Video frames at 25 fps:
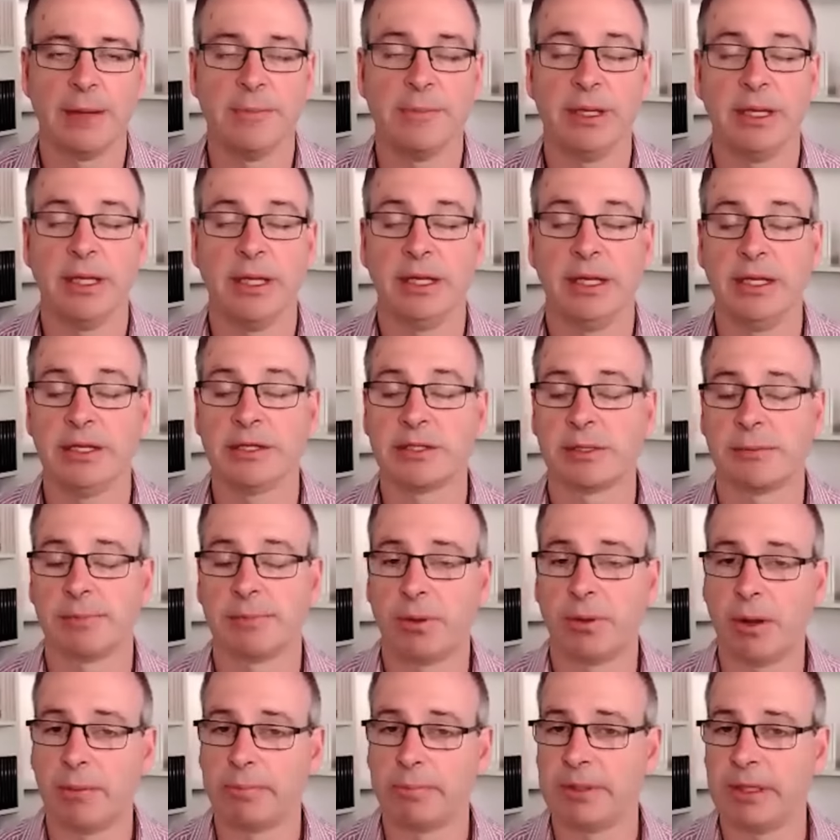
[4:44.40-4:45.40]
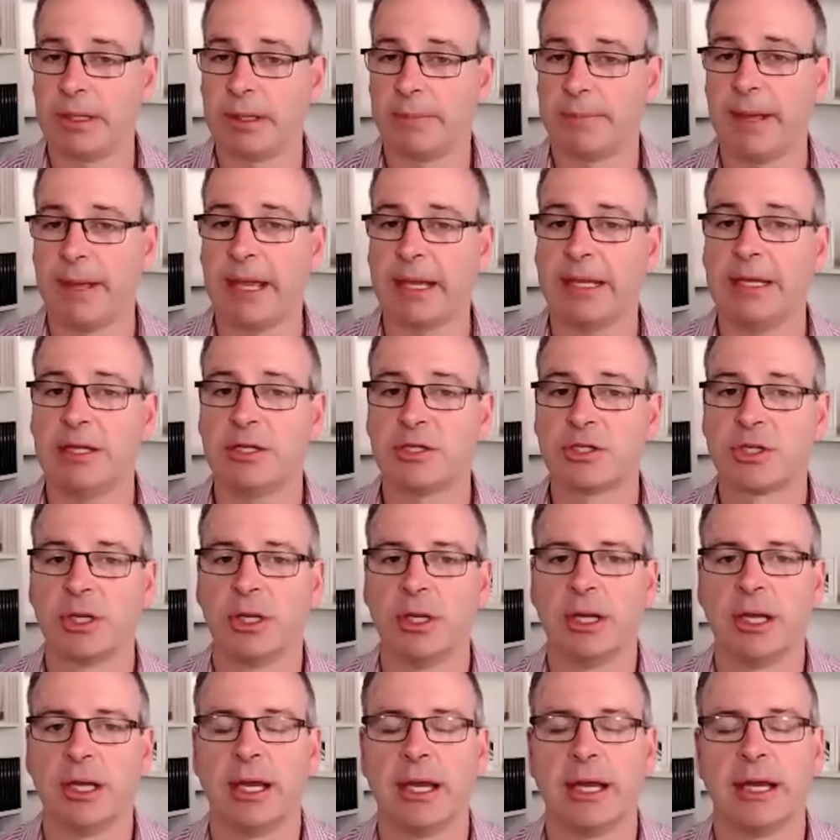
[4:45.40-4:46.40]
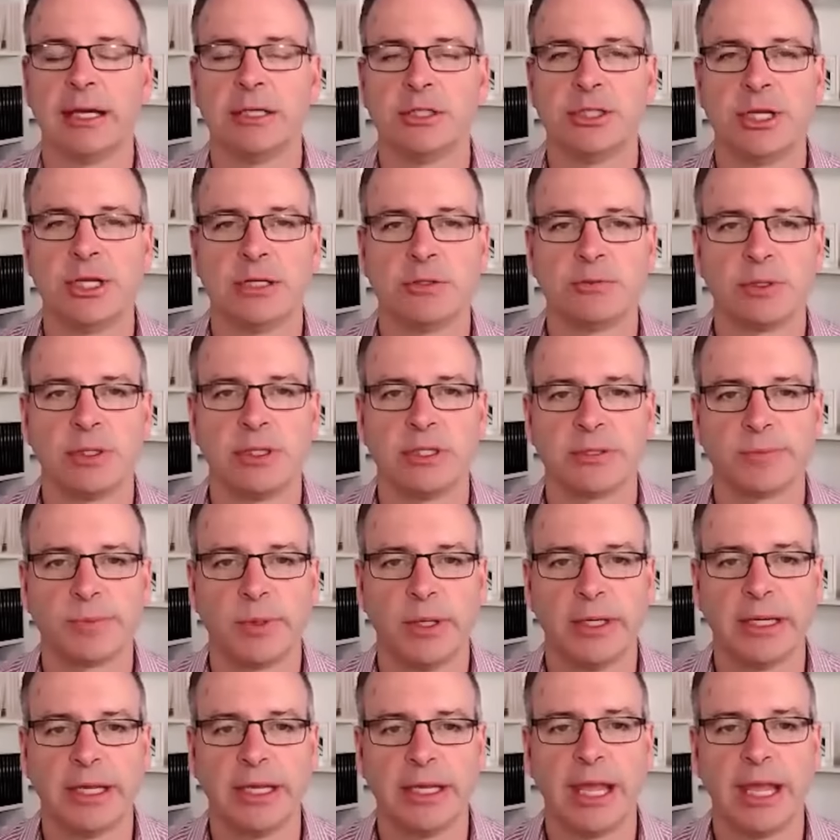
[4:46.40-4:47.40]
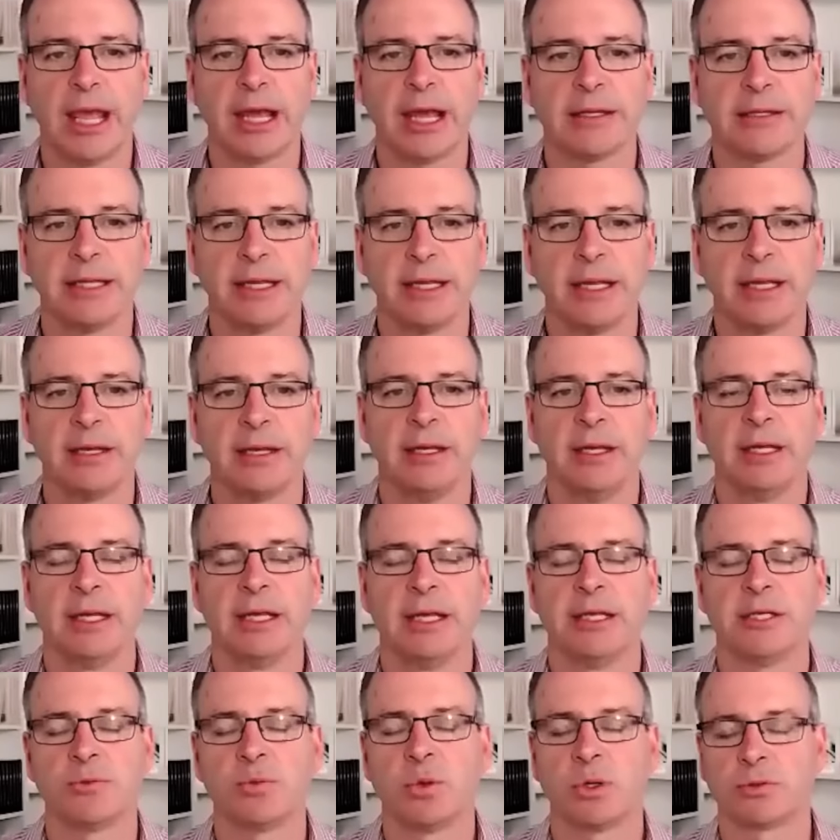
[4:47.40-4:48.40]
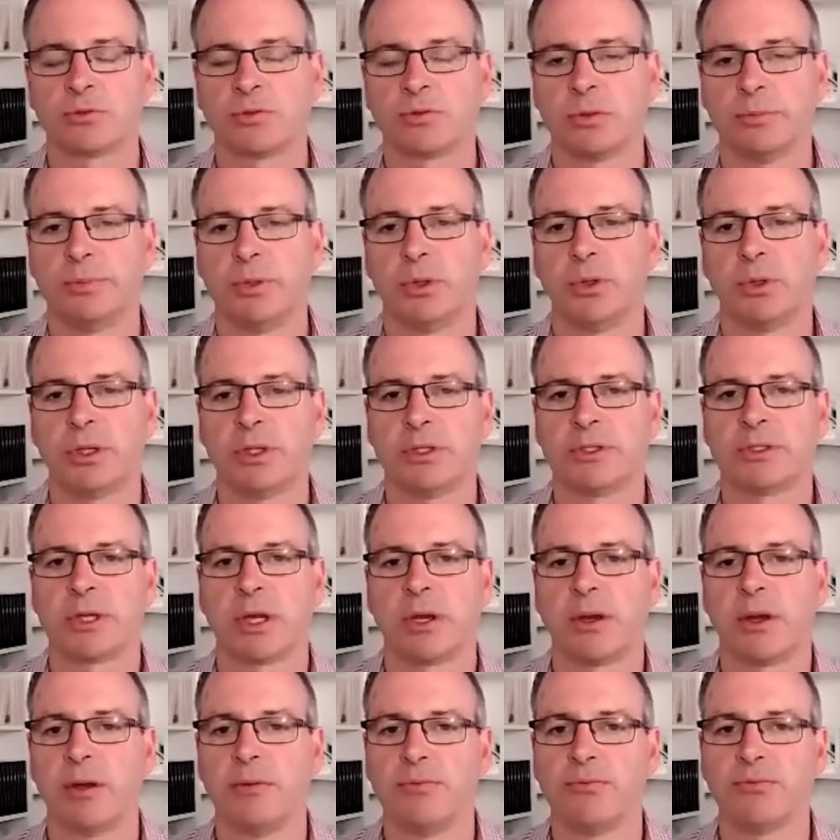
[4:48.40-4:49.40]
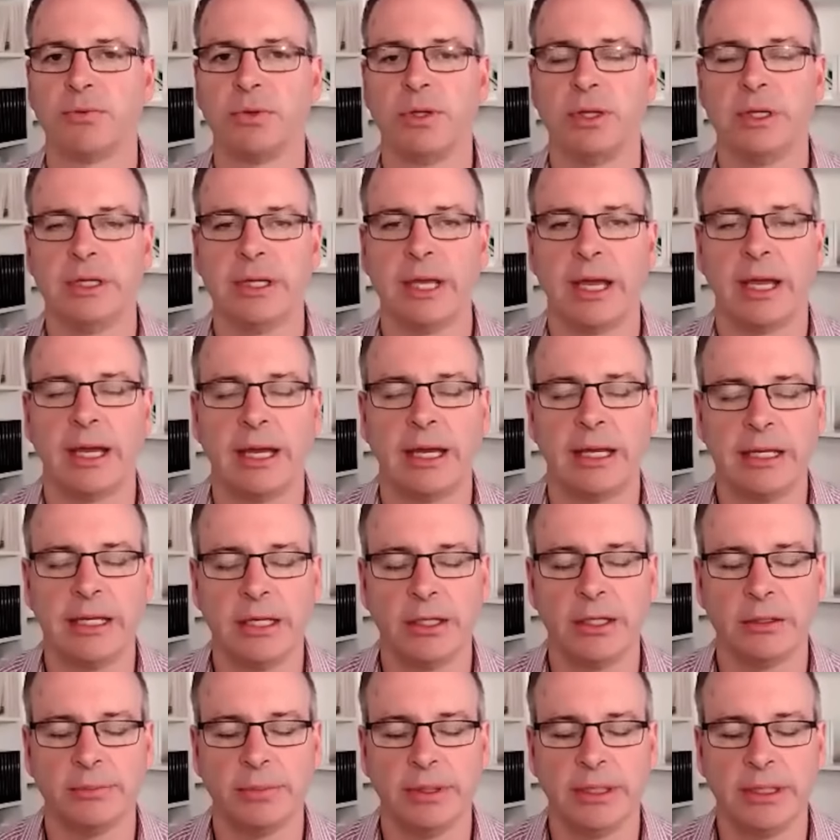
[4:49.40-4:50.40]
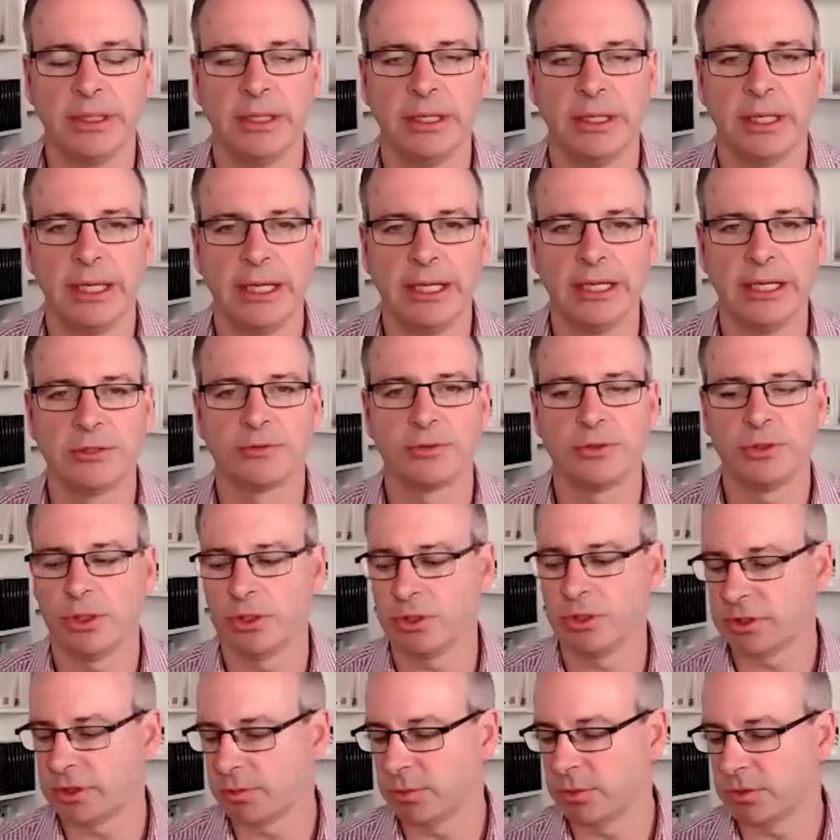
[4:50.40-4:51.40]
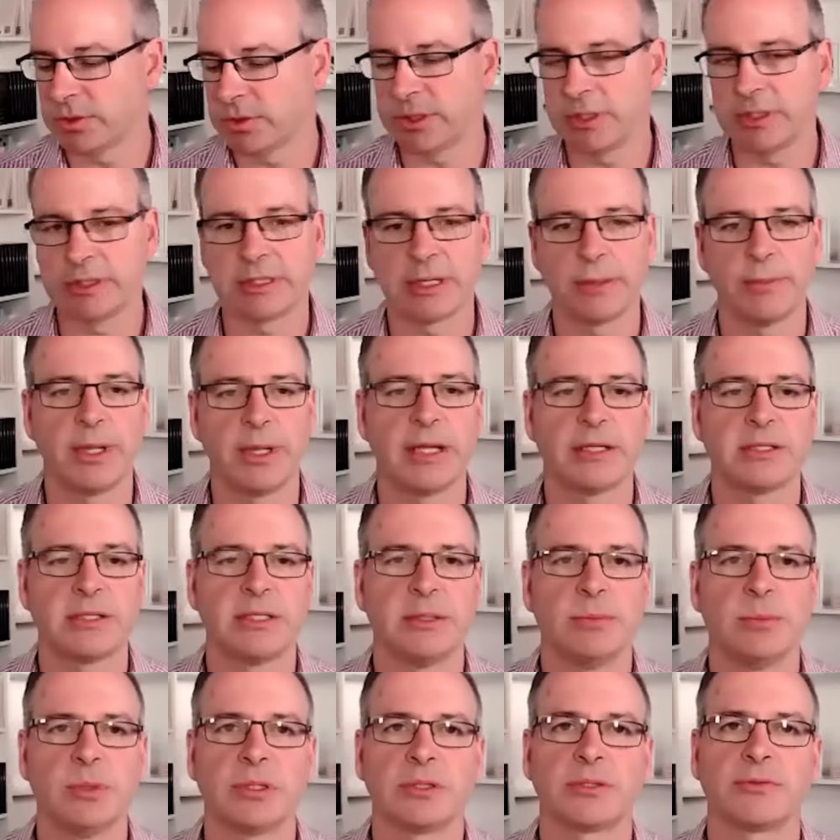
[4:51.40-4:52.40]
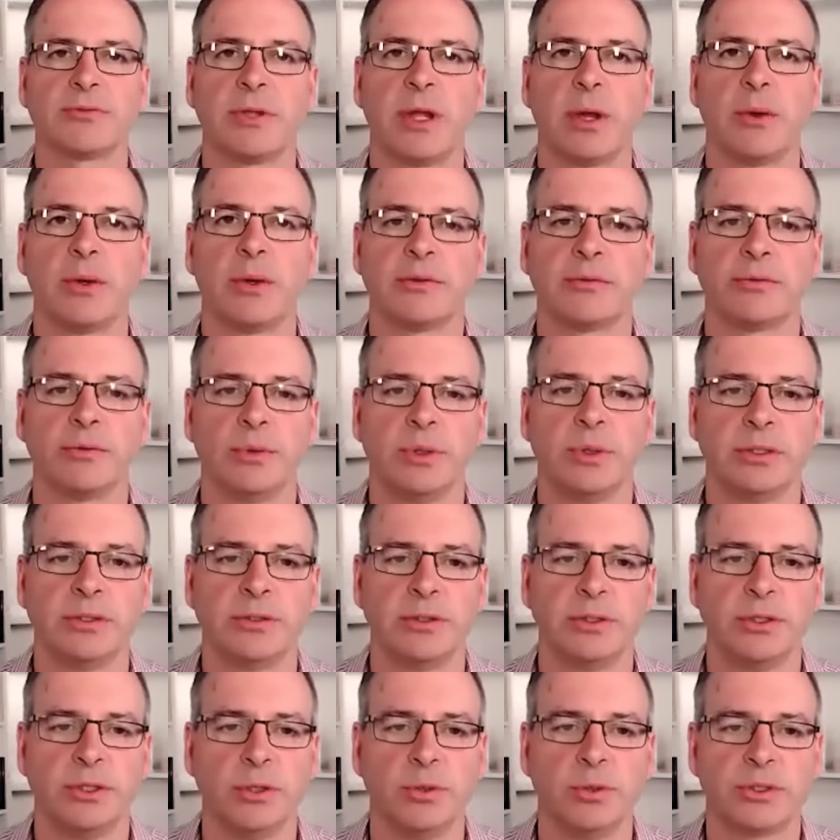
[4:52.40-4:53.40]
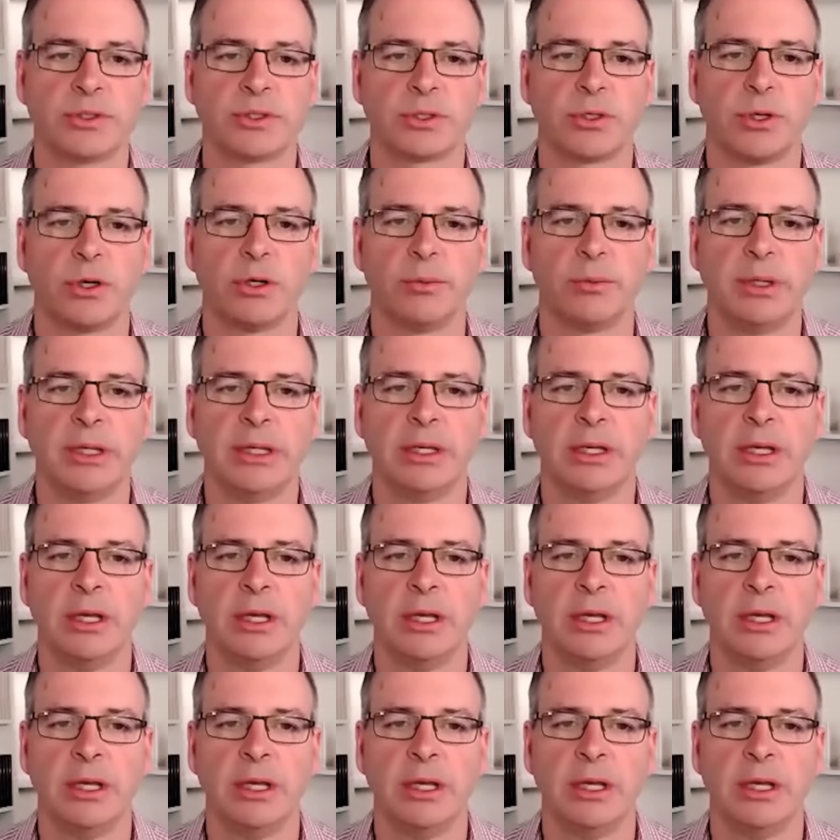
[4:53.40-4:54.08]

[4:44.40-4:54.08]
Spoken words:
It is a popular package, generally speaking, out there is what's reported. So hopefully it'll be introduced and we'll see some of that stimulus flowing through into the US economy.